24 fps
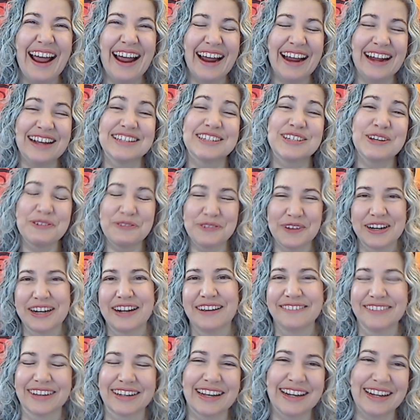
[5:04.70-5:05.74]
It's so funny.
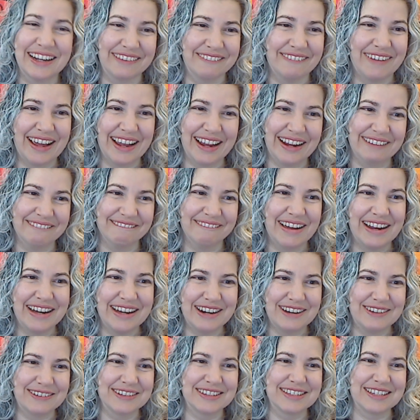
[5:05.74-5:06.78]
I'm looking at my
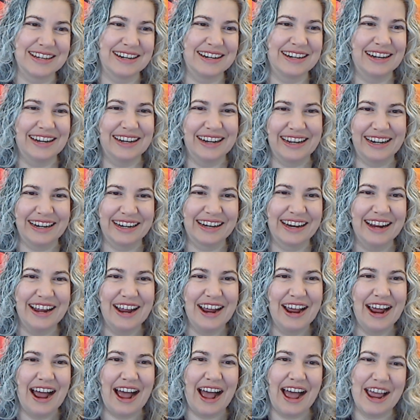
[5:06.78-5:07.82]
notes, and like
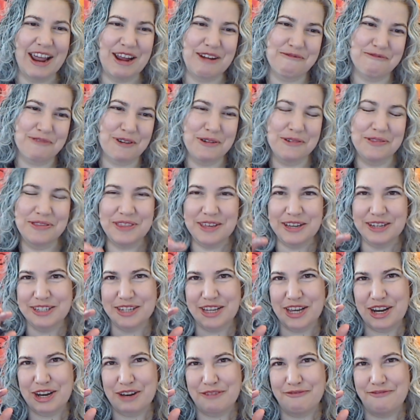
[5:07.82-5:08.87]
I wrote these
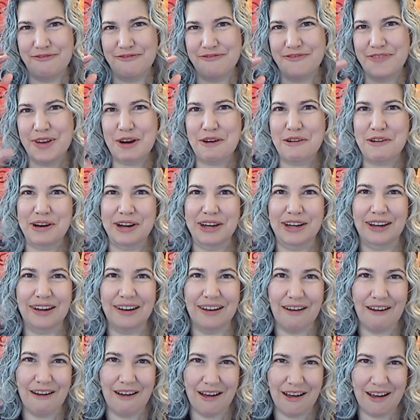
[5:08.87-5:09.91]
like very
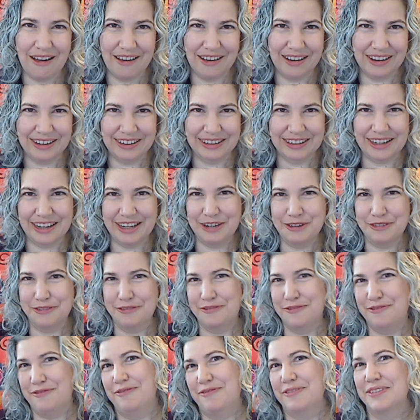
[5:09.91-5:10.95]
long kind
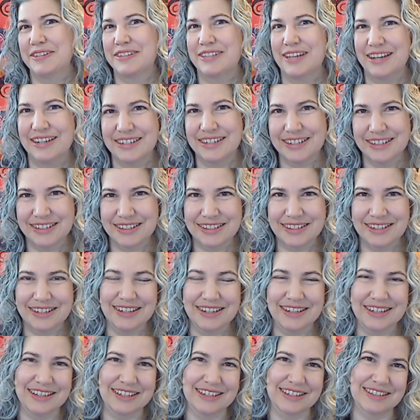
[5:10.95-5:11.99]
of
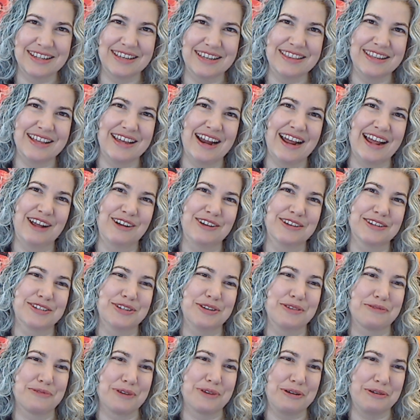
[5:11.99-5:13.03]
sentences, and then I
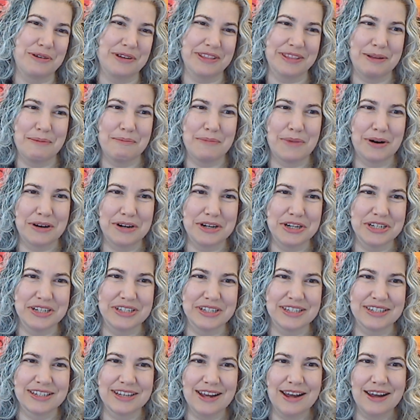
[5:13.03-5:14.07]
also wrote in the
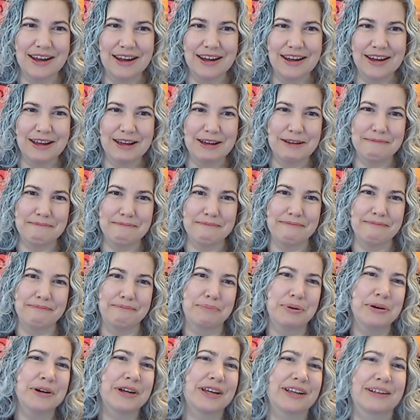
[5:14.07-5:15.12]
margins,
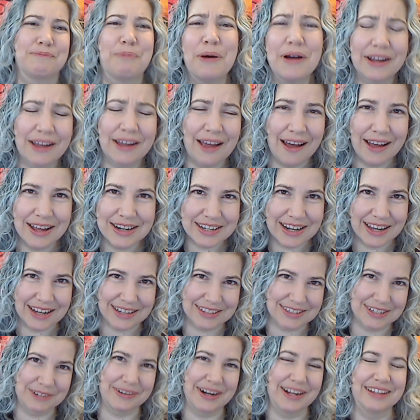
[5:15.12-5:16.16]
put
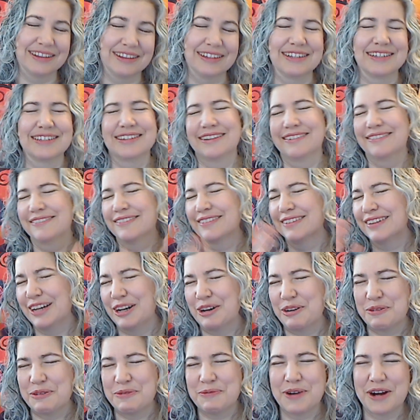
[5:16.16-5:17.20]
context around this, and
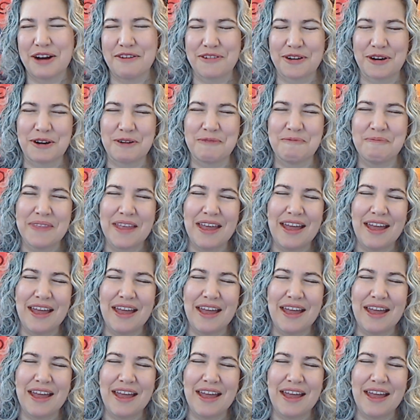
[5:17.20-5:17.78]
whatever.